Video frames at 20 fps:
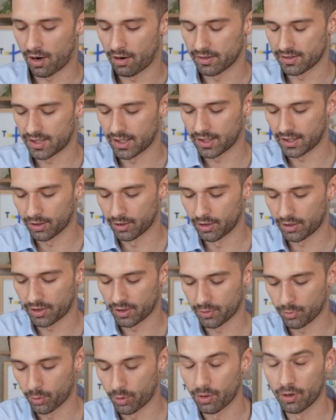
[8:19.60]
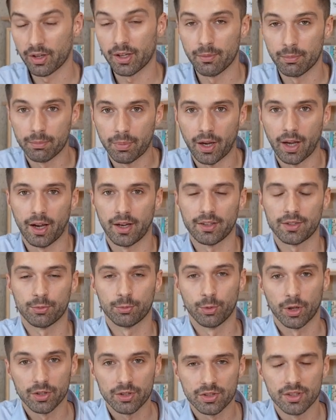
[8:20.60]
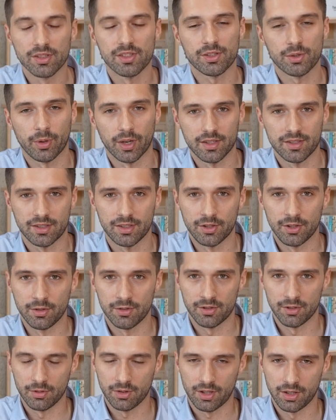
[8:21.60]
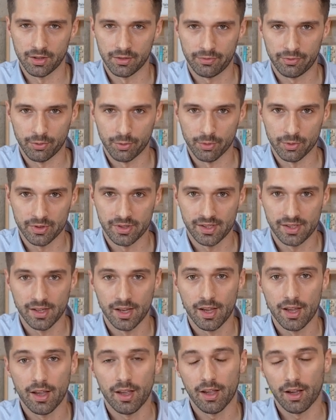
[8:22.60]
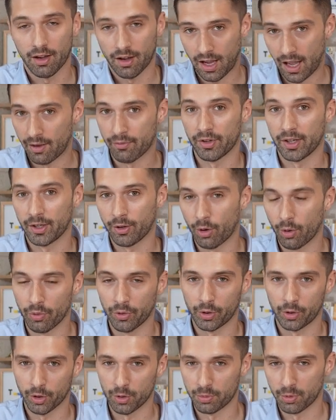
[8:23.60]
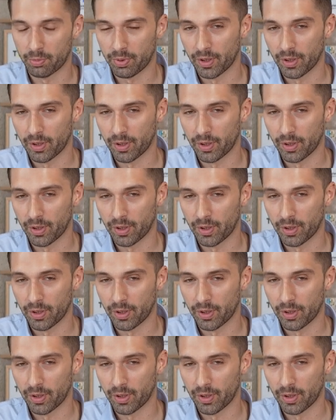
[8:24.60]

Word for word: out and take a look at what impact Russia's threats to use nuclear force are having on the global